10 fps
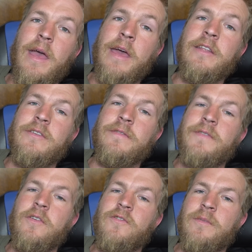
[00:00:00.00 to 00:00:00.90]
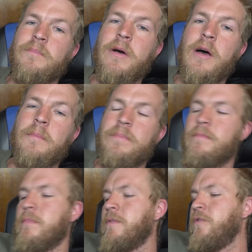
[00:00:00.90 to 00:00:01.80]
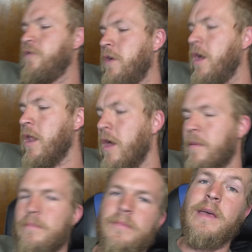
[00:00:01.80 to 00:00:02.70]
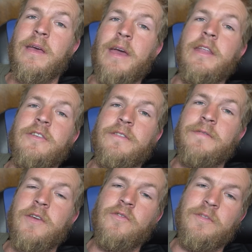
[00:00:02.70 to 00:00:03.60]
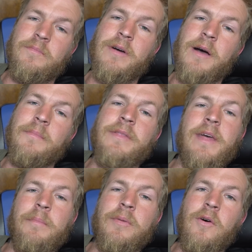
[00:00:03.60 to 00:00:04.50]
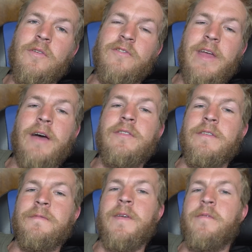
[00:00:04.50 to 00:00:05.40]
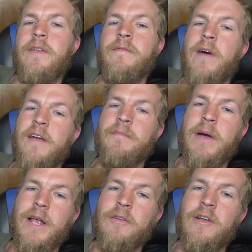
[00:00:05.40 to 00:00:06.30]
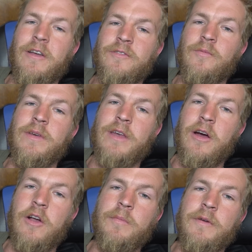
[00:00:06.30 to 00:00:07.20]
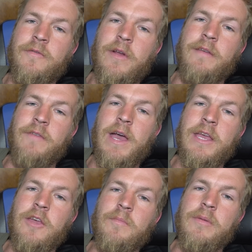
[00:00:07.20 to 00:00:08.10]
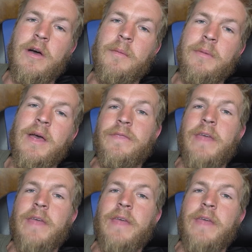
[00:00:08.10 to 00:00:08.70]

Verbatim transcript: And a diffusion pump, shut up and a diffusion pump that pulls down to 55 microns with a Harbor Freight vacuum pump,